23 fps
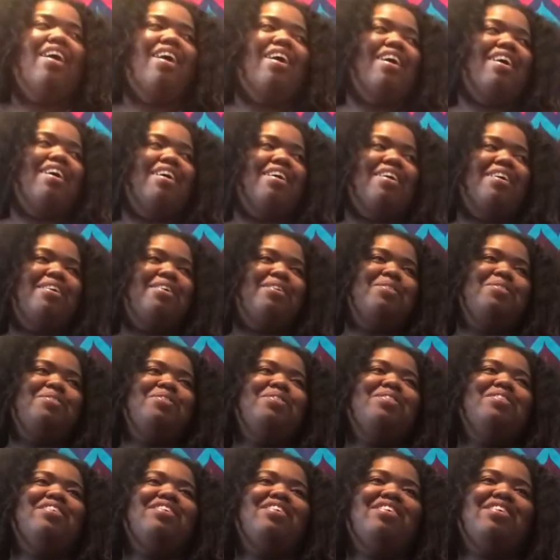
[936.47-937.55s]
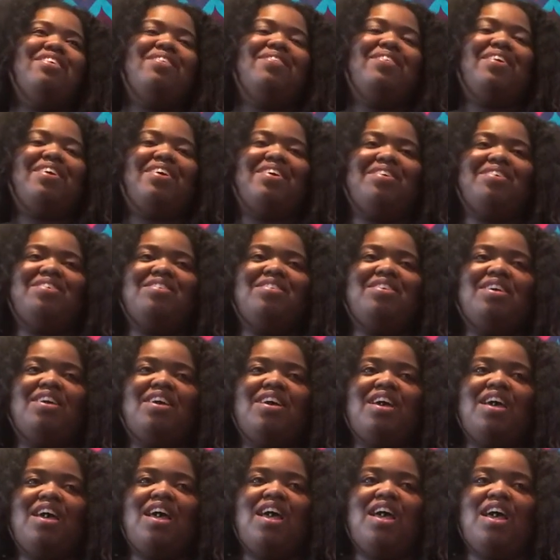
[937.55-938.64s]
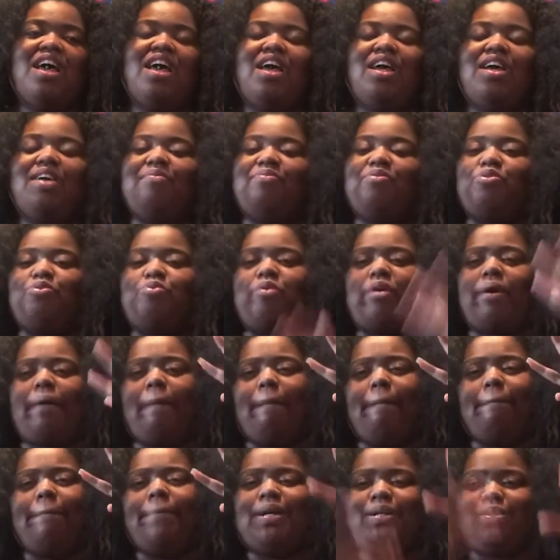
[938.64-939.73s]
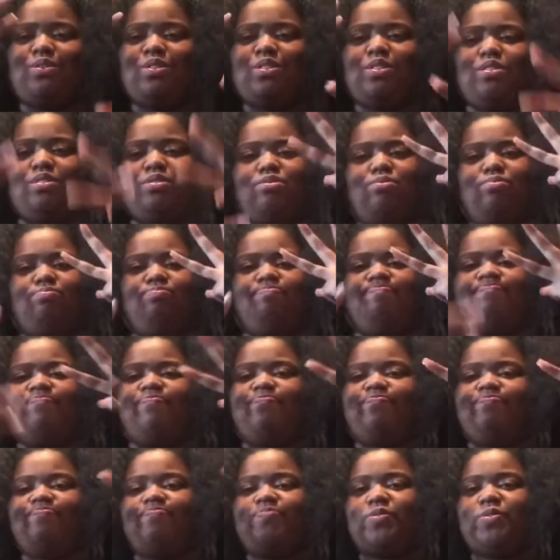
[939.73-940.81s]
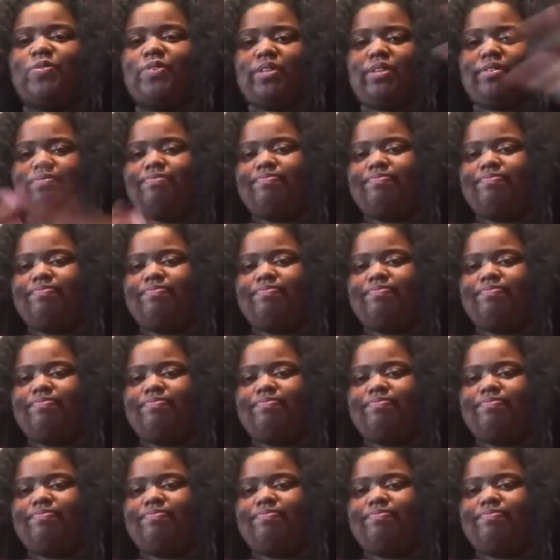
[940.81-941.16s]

um, what else? Three personal. Three.